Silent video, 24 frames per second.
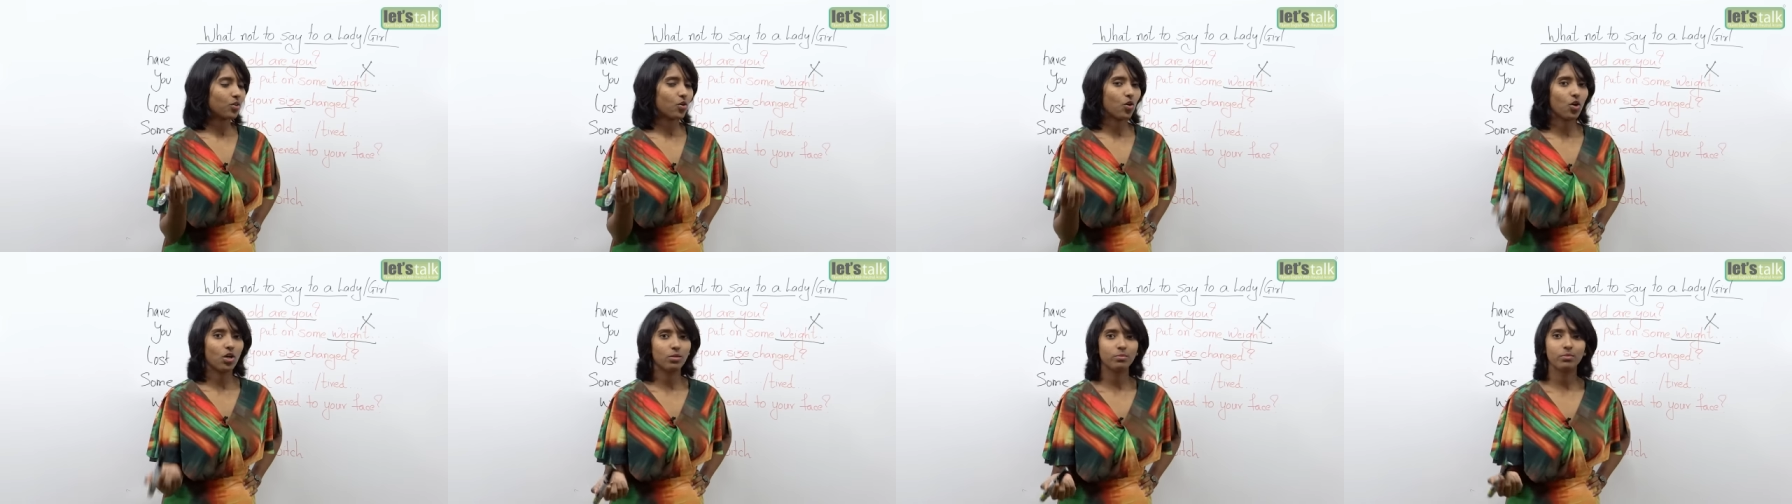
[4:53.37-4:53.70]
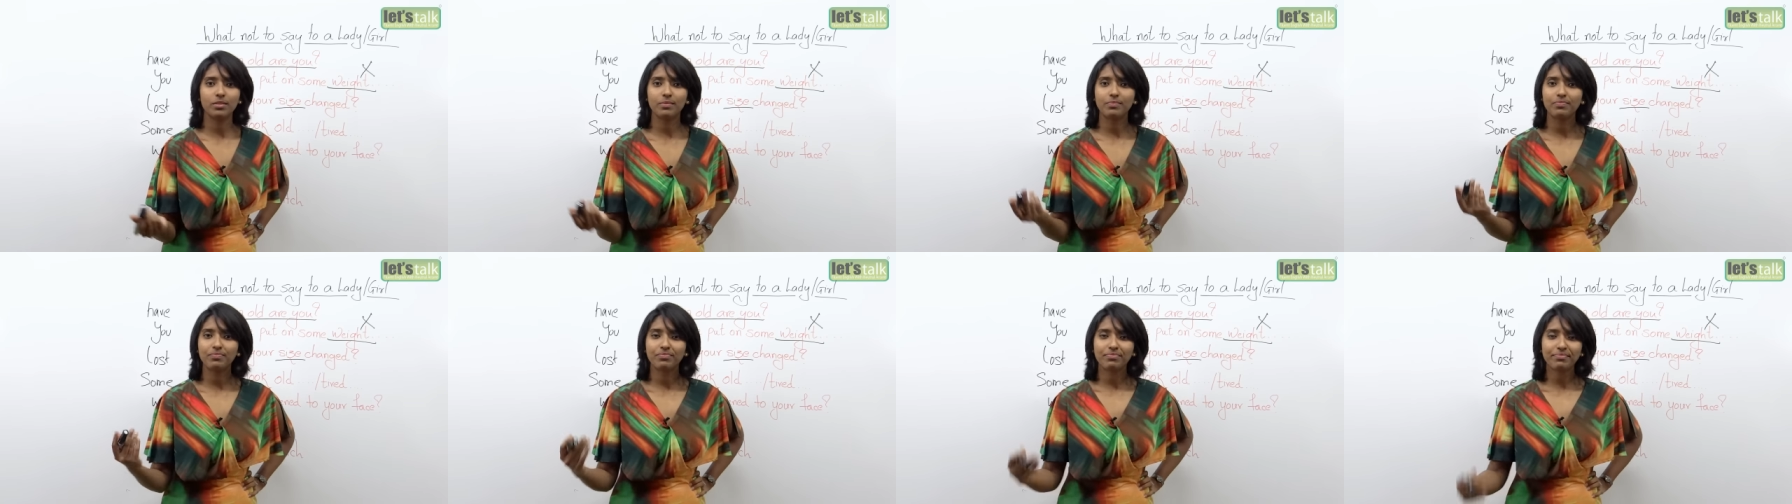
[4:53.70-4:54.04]

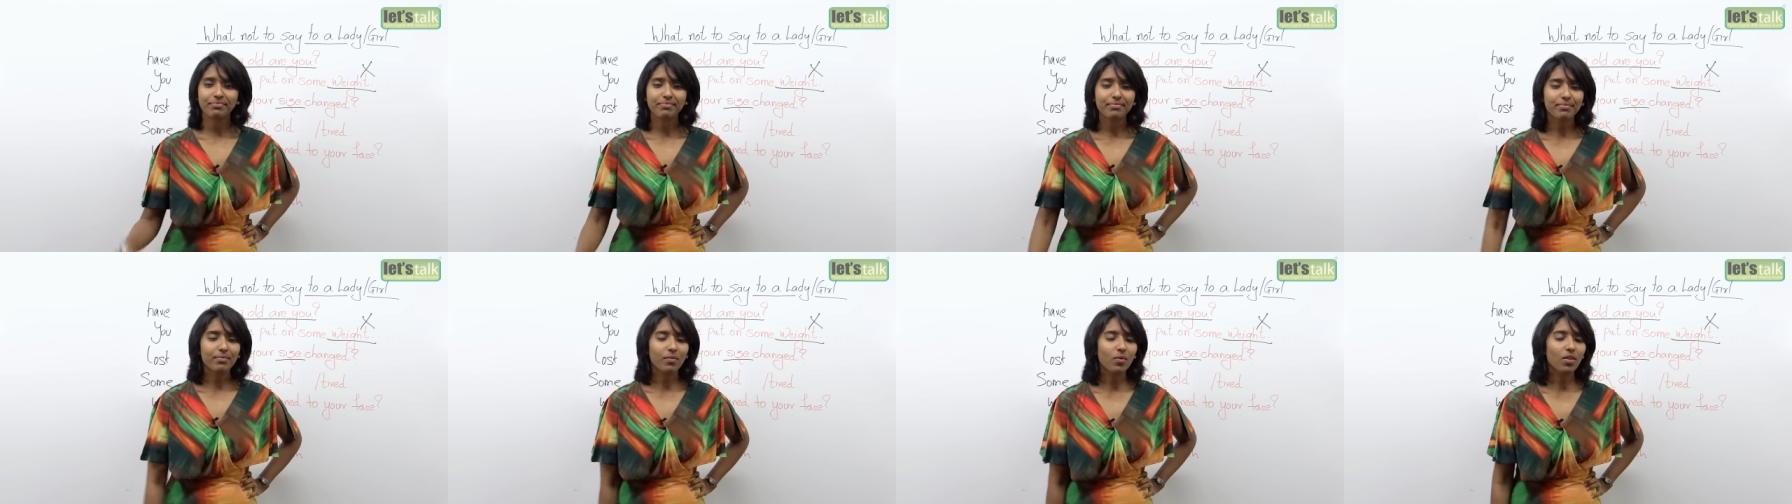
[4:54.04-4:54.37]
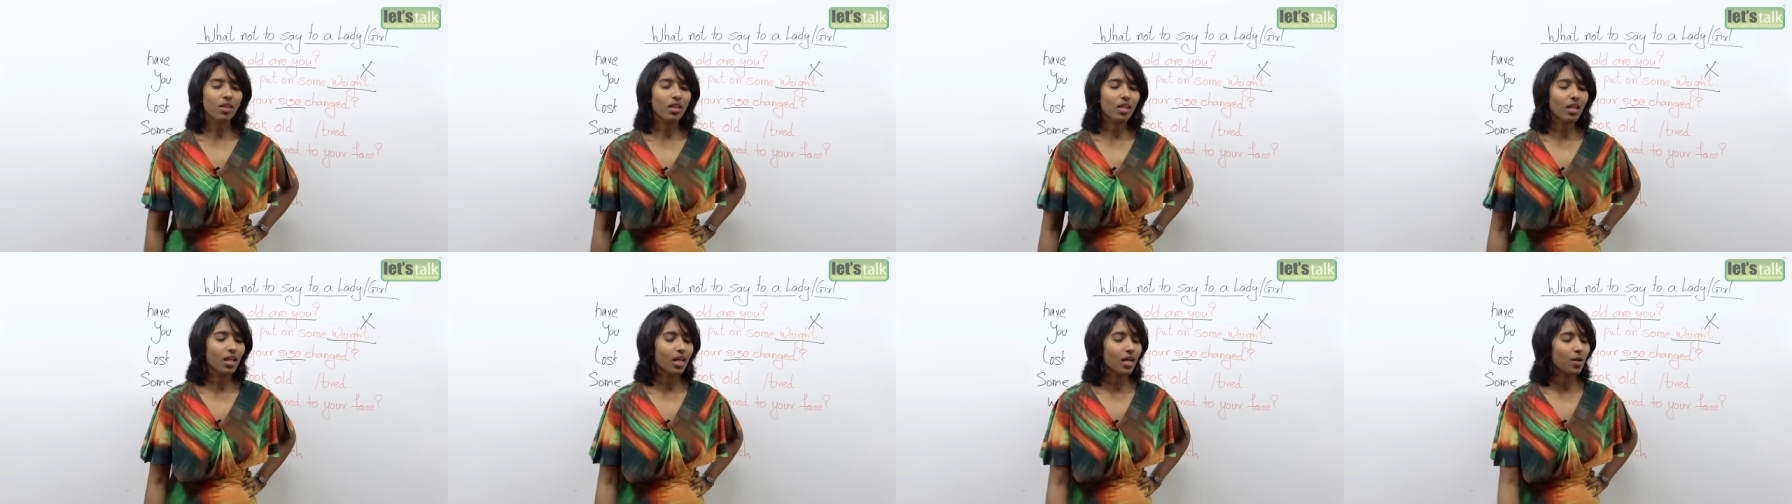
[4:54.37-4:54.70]
common.
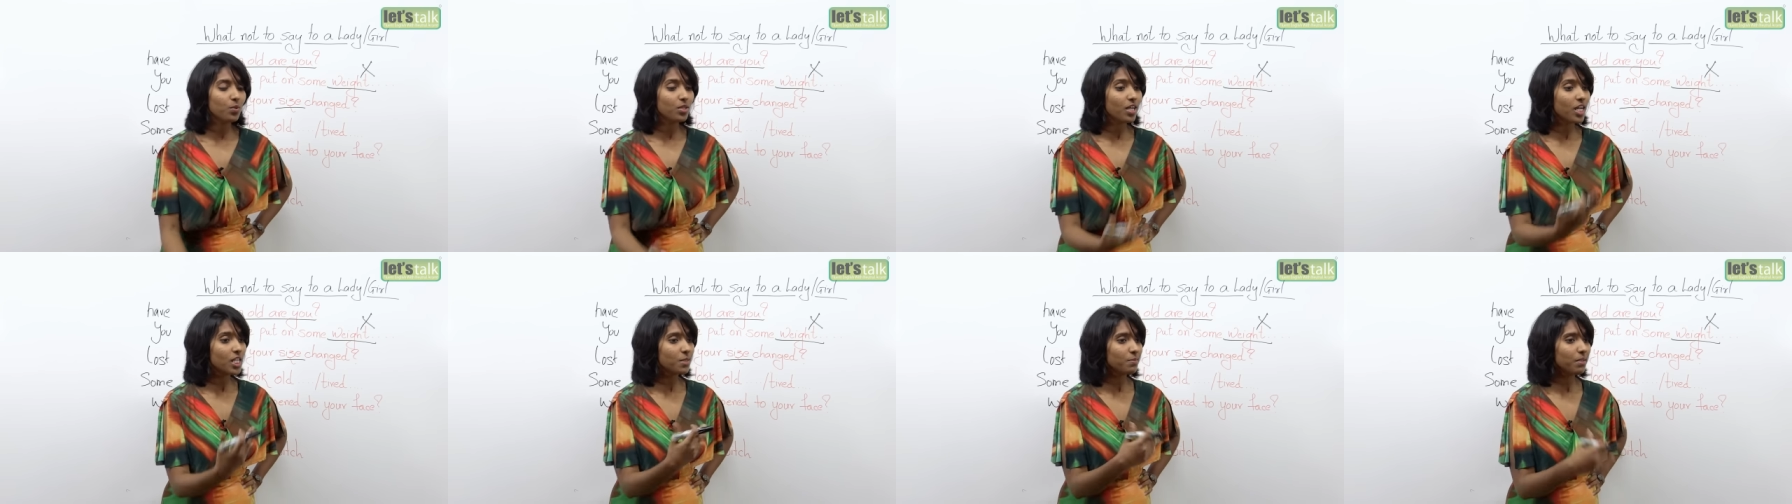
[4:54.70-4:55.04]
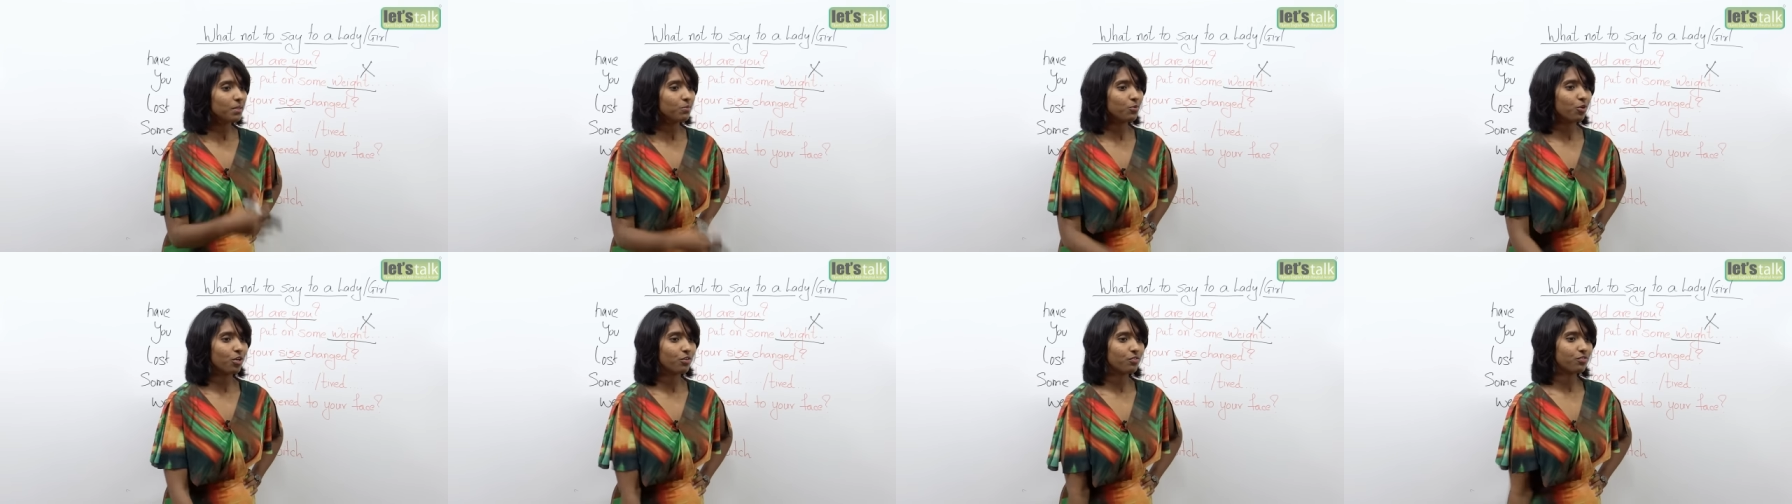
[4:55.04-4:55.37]
I would ask
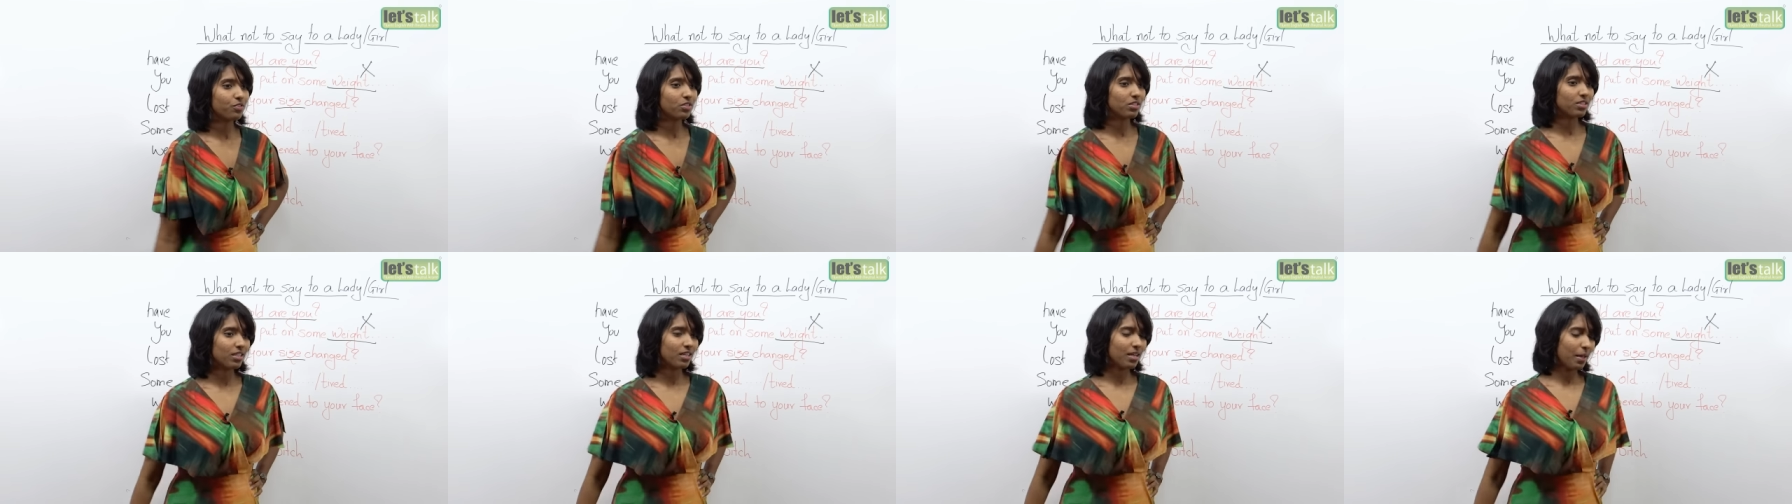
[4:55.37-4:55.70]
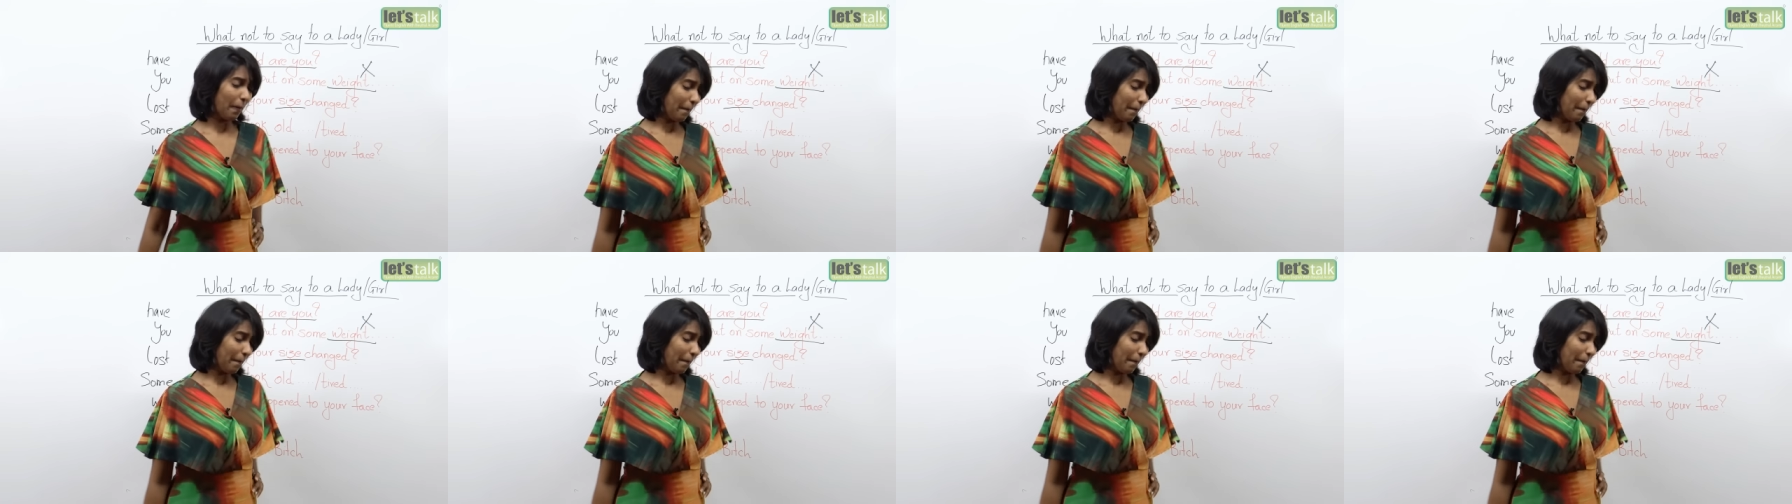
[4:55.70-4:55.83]
my boyfriend,